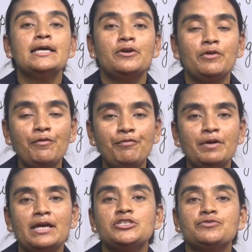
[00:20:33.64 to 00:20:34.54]

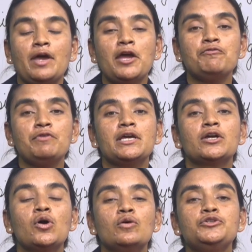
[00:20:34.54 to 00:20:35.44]
refreshed when we
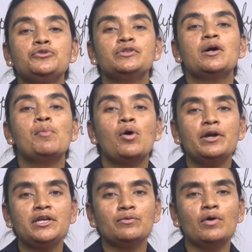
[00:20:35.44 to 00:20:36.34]
go to the
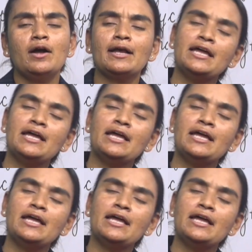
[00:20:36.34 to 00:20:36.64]
morning walk,